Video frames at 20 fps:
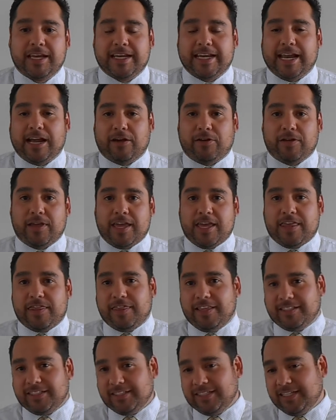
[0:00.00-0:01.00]
Now,
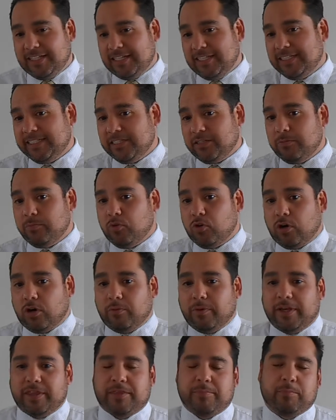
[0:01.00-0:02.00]
this is going to deal more
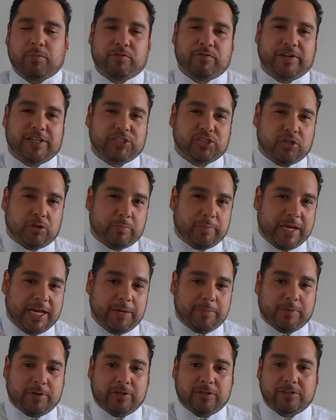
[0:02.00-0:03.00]
with professional
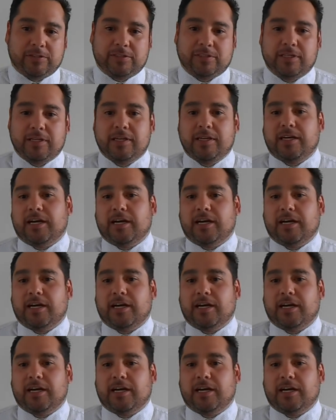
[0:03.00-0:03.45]
papers,